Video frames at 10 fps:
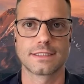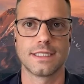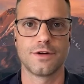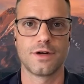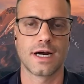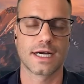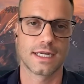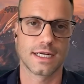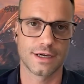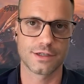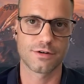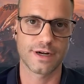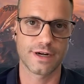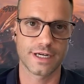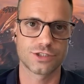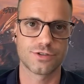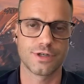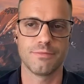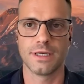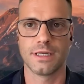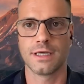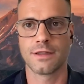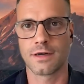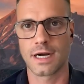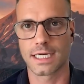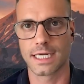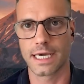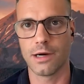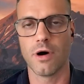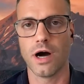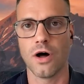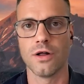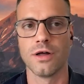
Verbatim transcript: then they're not going to get the correct treatment, and they're not going to get well.